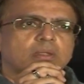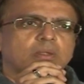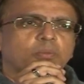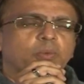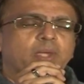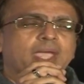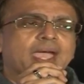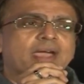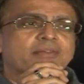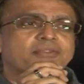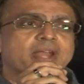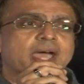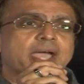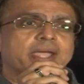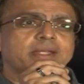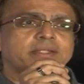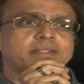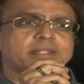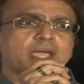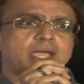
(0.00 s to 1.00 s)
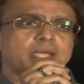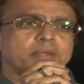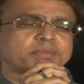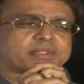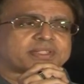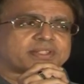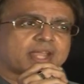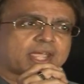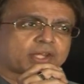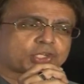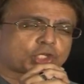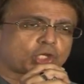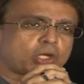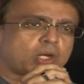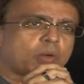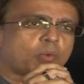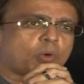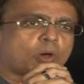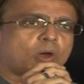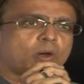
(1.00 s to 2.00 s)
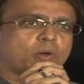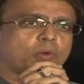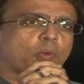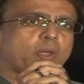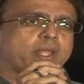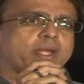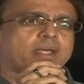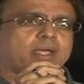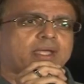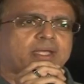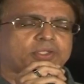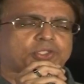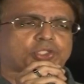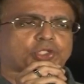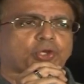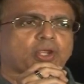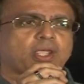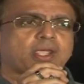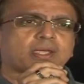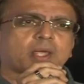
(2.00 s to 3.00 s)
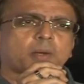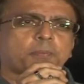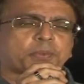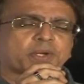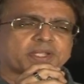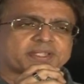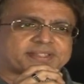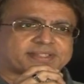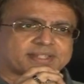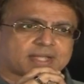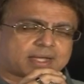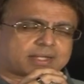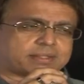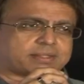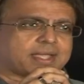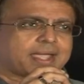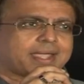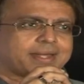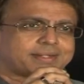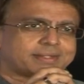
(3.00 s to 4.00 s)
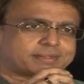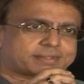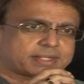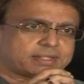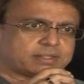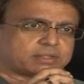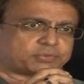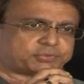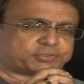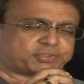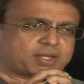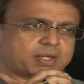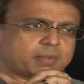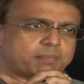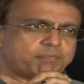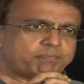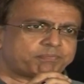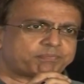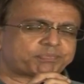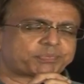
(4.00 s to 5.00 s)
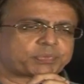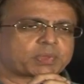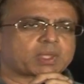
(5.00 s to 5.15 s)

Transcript: We have nine times National Award winner Sreekar Prasad editing the film.